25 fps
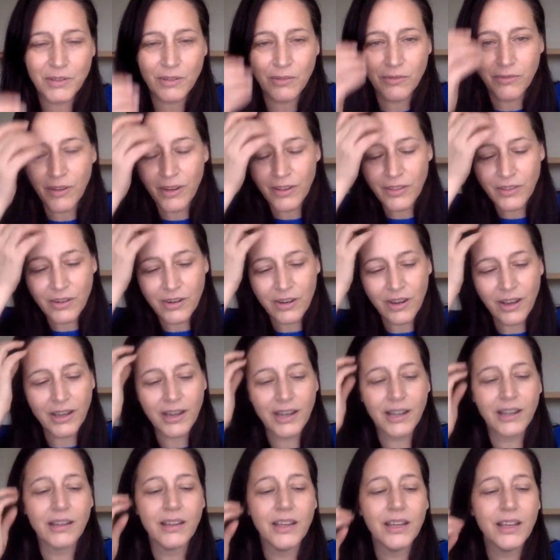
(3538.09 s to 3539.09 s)
So, Father God,
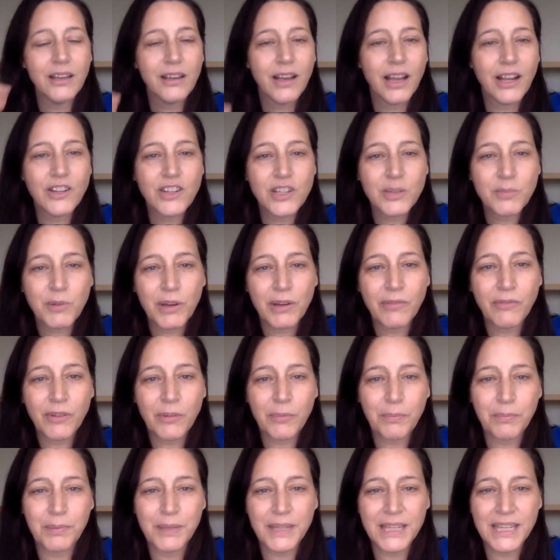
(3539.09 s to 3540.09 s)
I, I just pray
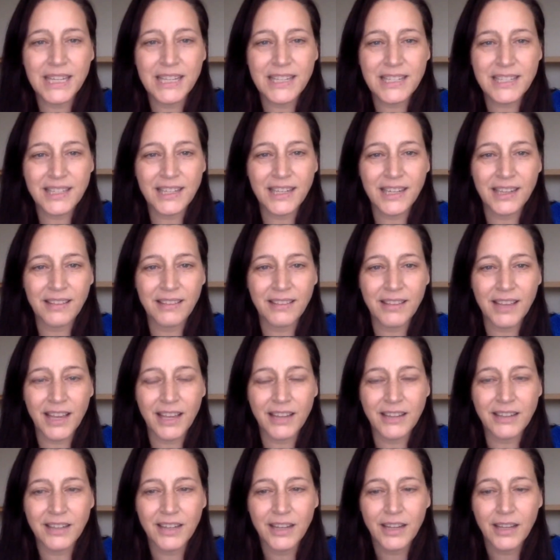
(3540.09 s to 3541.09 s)
for peace in that,